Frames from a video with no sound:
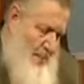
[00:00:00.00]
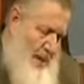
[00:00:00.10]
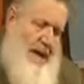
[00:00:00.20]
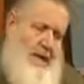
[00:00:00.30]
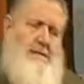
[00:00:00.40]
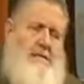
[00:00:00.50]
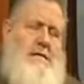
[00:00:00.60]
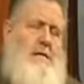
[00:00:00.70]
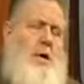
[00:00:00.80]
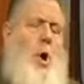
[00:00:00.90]
But as they
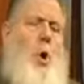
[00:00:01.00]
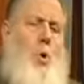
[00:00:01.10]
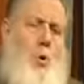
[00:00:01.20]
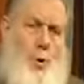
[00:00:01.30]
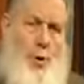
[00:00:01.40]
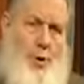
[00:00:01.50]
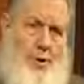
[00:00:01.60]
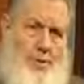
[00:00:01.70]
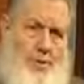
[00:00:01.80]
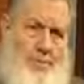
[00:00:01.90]
get older
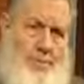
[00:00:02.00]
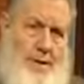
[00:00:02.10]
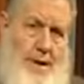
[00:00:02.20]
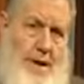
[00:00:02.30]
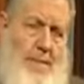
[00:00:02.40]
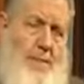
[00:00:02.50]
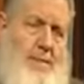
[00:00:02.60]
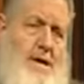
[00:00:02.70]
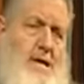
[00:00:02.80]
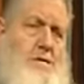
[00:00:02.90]
and they
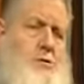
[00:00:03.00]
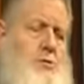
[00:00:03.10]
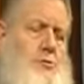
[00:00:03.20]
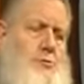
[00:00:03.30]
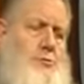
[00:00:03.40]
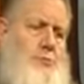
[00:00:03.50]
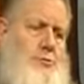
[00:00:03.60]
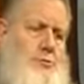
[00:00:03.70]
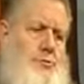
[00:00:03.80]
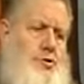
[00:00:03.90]
begin to
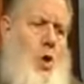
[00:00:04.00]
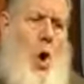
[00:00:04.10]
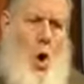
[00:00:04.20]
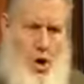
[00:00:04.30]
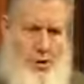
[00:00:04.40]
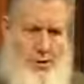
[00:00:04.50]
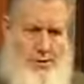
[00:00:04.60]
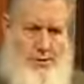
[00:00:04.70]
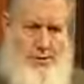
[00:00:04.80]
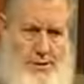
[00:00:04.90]
talk,
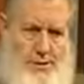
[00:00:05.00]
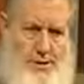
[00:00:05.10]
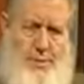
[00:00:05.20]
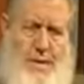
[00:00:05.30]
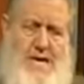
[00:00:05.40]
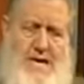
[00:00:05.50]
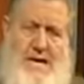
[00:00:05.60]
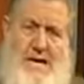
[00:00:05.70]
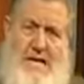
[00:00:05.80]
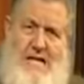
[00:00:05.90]
speak,
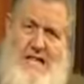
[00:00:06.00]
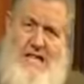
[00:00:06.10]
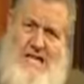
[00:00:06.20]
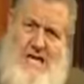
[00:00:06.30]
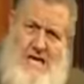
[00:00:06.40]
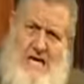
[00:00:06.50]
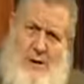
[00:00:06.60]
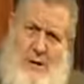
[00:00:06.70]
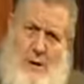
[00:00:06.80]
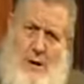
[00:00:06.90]

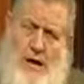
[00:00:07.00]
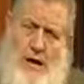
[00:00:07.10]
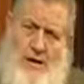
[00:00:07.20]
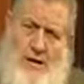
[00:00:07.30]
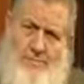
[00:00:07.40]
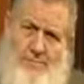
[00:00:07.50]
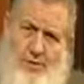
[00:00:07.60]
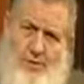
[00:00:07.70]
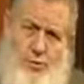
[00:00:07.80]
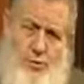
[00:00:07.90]
think, and
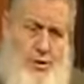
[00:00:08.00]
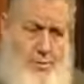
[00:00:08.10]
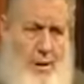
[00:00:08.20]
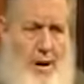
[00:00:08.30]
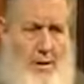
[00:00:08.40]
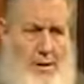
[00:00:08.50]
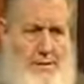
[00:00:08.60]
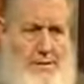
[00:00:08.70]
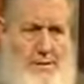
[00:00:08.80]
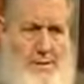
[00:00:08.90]
converse with their
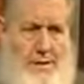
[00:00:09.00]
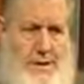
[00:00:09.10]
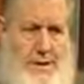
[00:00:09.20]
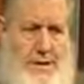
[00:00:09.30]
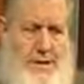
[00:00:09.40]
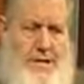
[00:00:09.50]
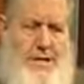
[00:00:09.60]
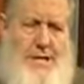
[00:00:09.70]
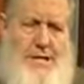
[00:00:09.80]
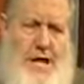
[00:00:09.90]
parents,
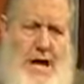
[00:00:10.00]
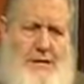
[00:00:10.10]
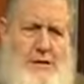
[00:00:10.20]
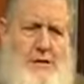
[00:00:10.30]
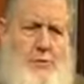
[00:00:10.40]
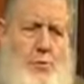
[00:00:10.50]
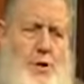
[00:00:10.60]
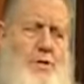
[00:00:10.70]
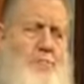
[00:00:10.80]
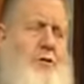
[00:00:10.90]
that's
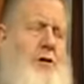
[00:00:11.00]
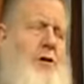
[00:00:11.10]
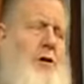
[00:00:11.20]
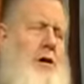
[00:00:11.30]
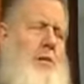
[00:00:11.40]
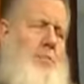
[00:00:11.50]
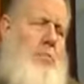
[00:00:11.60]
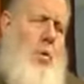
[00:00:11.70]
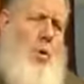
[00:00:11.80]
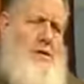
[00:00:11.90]
when the
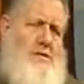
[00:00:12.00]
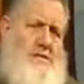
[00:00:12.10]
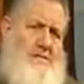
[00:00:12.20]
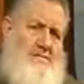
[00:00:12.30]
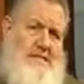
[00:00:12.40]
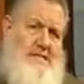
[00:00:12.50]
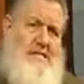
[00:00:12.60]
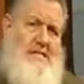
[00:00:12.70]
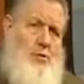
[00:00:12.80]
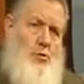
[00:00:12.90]
importance of
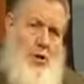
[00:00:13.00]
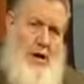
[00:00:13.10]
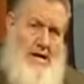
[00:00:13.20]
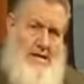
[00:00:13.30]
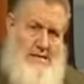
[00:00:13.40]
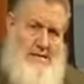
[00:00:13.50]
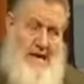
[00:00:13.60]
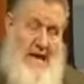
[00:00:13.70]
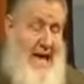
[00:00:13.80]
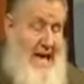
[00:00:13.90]
teaching rights
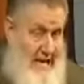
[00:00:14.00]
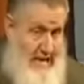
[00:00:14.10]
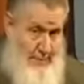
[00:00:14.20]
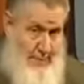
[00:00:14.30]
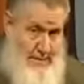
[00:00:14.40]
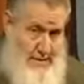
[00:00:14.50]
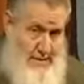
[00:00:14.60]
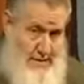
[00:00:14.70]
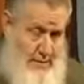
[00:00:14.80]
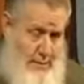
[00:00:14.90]
and
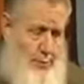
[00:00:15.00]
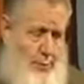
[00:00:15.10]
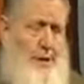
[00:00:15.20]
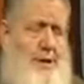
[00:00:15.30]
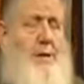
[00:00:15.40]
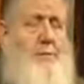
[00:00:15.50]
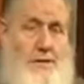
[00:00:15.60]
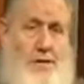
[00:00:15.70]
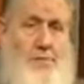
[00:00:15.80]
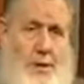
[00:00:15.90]
limits really
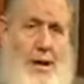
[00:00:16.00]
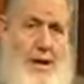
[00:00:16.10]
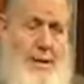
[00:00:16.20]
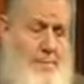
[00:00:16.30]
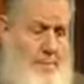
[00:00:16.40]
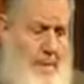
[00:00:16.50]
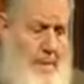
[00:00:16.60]
comes into play.